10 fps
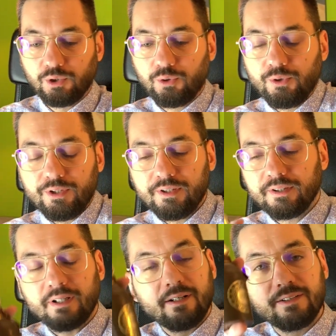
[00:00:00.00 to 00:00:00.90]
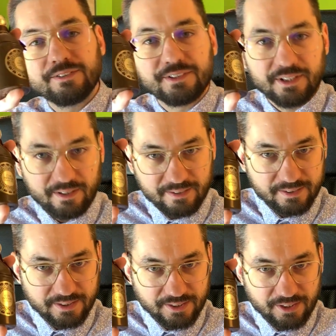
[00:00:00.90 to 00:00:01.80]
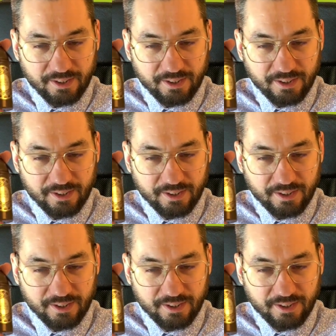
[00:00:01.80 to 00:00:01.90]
Cuir Intense,